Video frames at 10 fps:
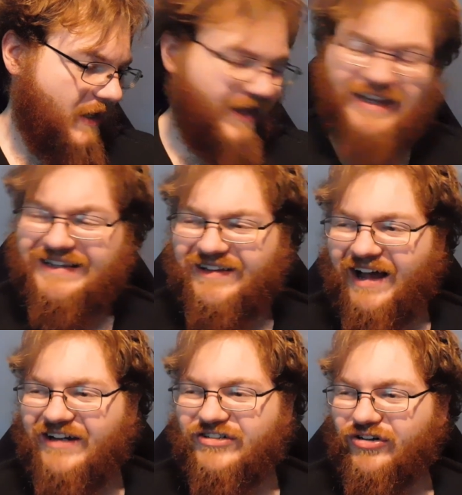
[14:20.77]
I think the
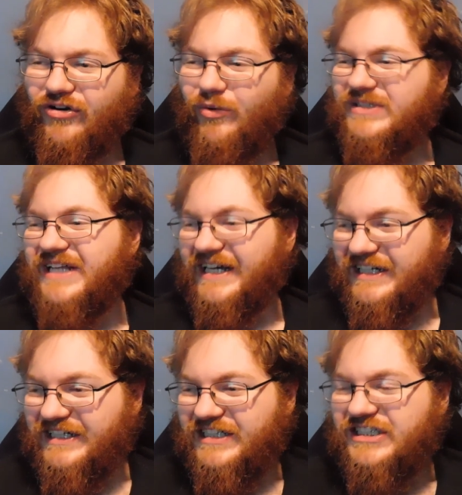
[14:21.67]
lion turtle was
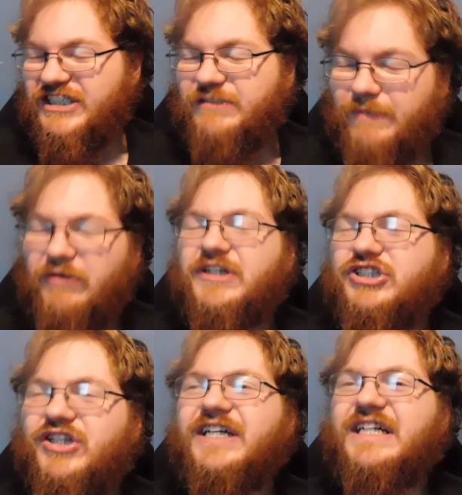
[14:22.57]
like
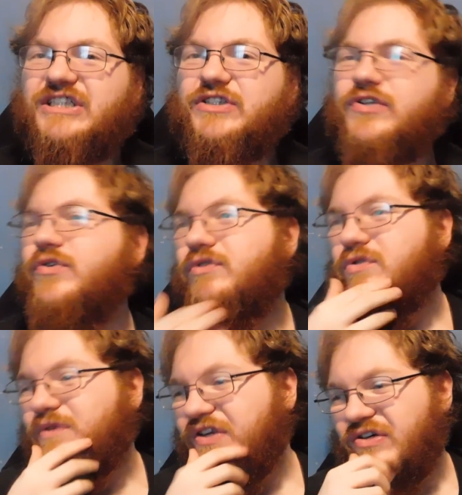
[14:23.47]
spiritually in
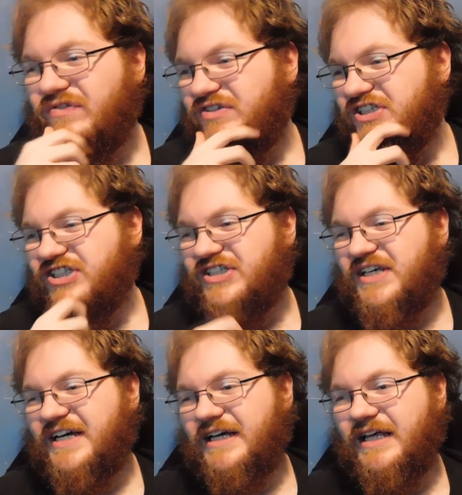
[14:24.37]
tune with the universe. It's just
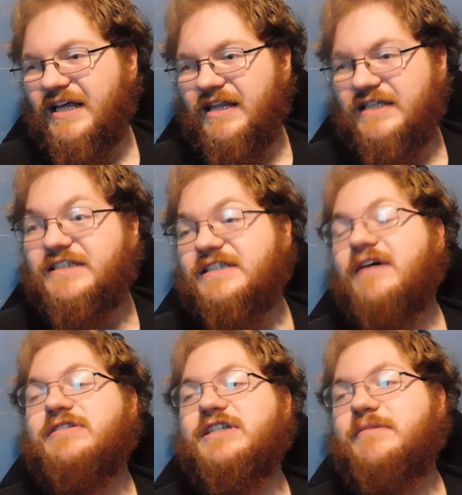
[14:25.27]
like, this is
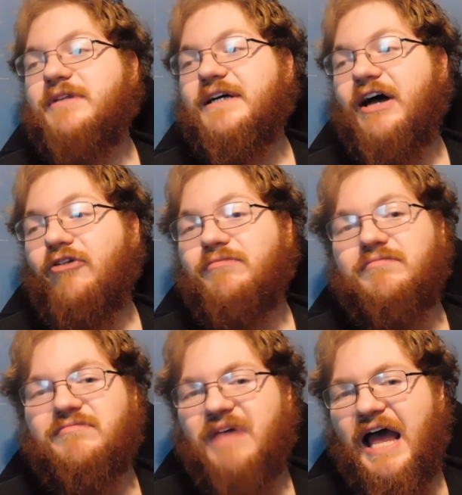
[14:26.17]
how it's going to play out.
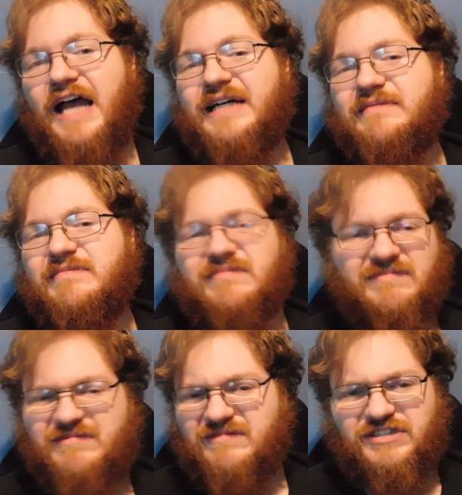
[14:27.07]
And
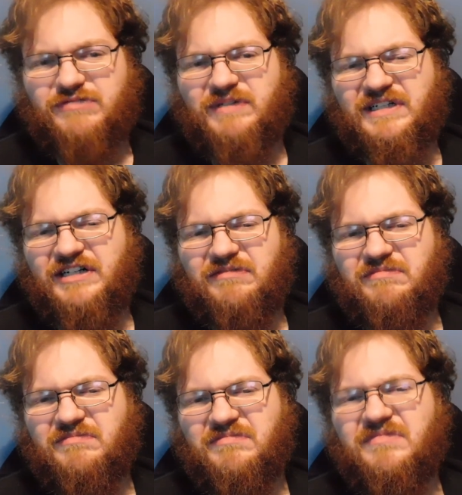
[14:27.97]
just wait here.
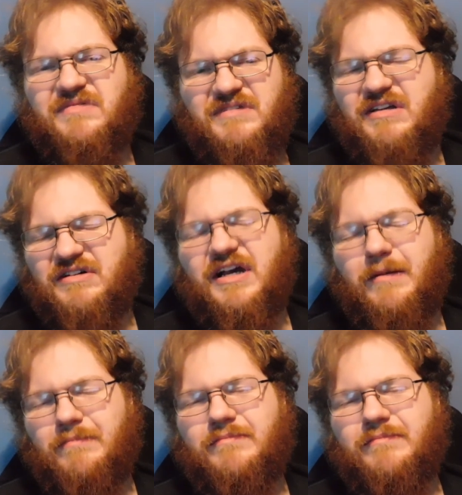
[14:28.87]
He'll come.